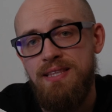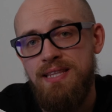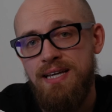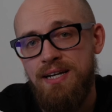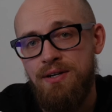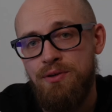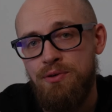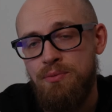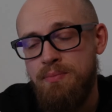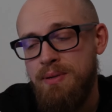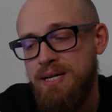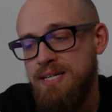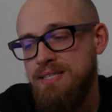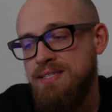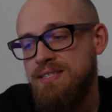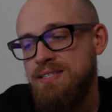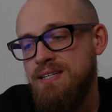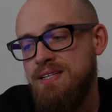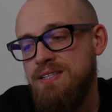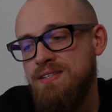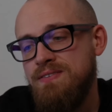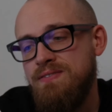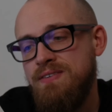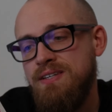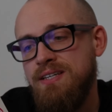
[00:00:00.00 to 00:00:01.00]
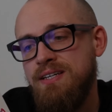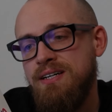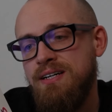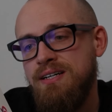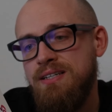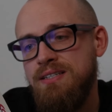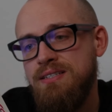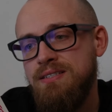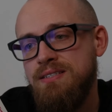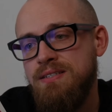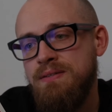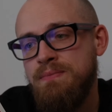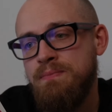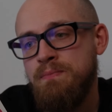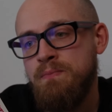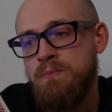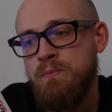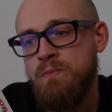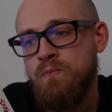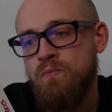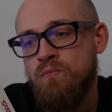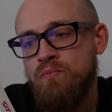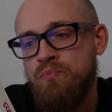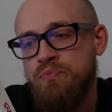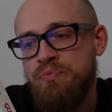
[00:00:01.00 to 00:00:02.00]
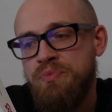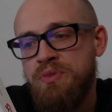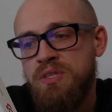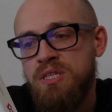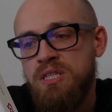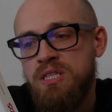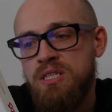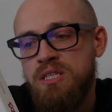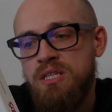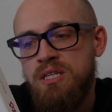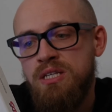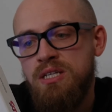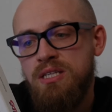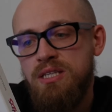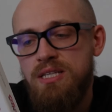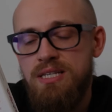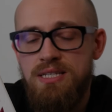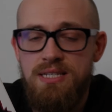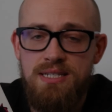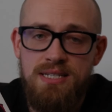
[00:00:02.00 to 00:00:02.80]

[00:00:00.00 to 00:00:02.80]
that all made sense for you guys. This